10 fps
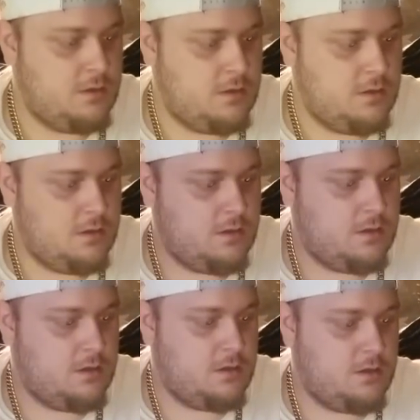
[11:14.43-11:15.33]
What's
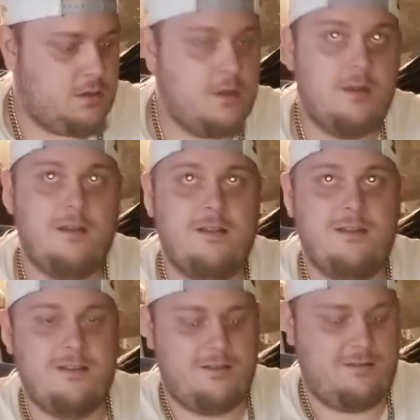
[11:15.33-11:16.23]
up,
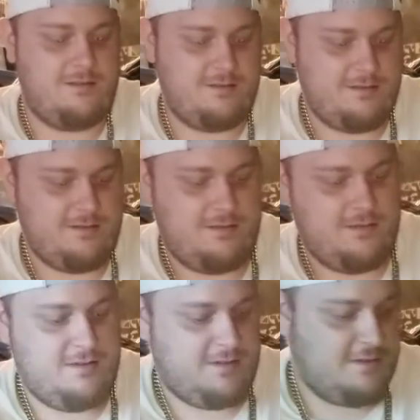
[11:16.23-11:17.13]
Lockerheads?
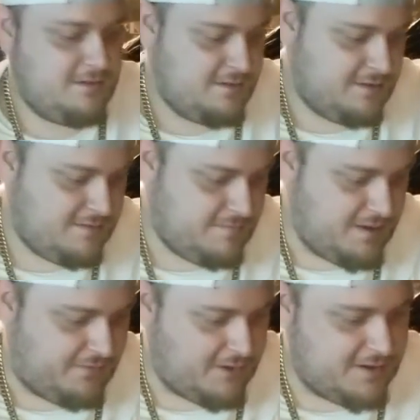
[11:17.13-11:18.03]

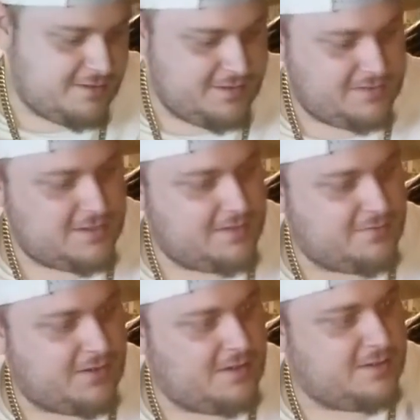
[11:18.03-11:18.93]
My friend Alyssa has
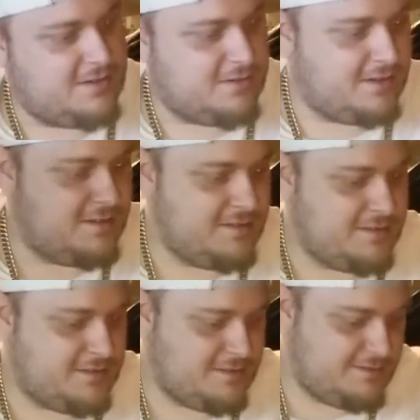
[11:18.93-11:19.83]
finally joined us.
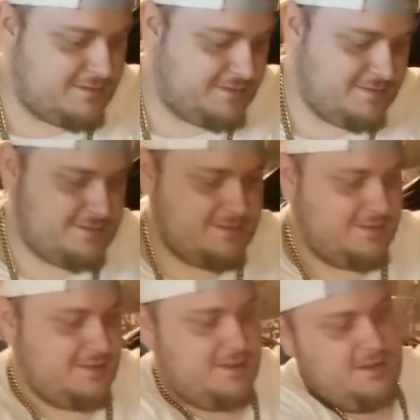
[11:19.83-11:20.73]

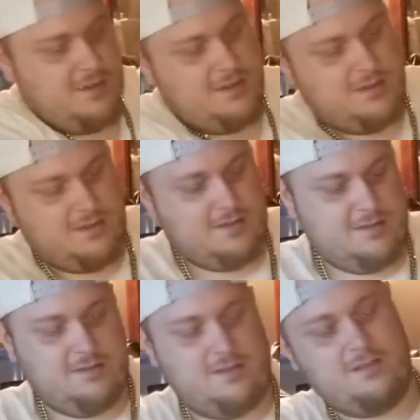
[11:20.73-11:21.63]
Yes.
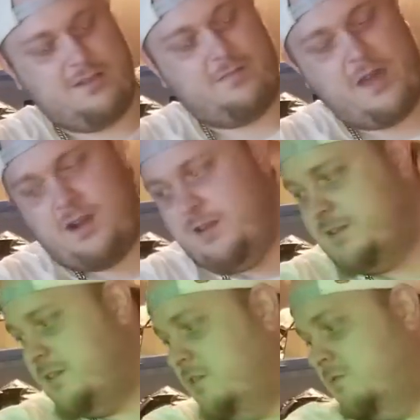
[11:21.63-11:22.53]
So this bag needs to go